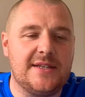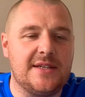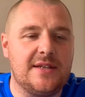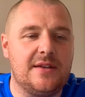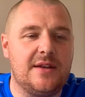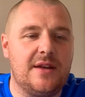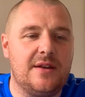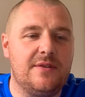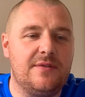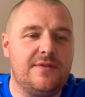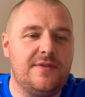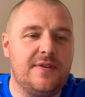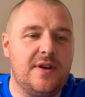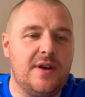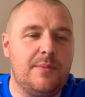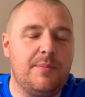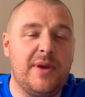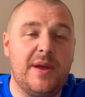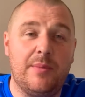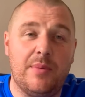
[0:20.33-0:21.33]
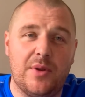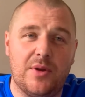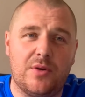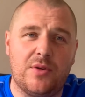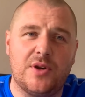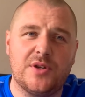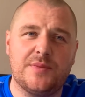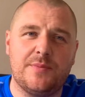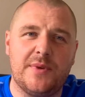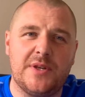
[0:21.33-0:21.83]
and for people
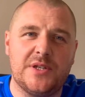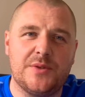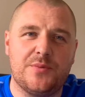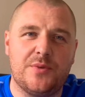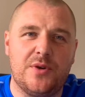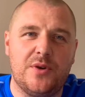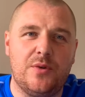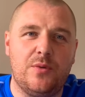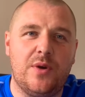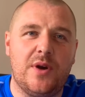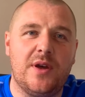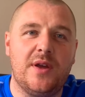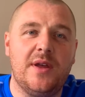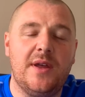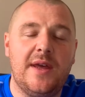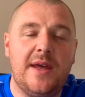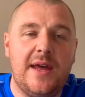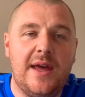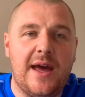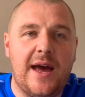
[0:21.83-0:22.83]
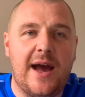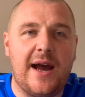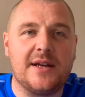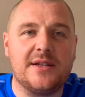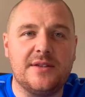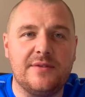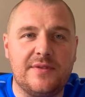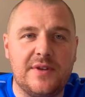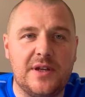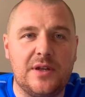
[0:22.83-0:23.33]
across Middlesbrough who are
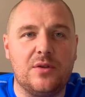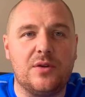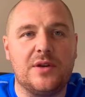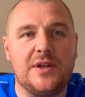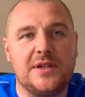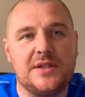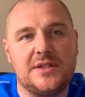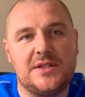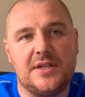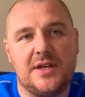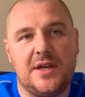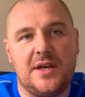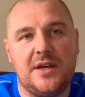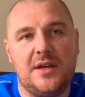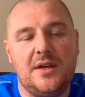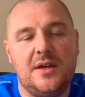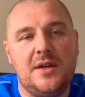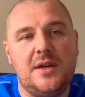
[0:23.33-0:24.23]
actively looking to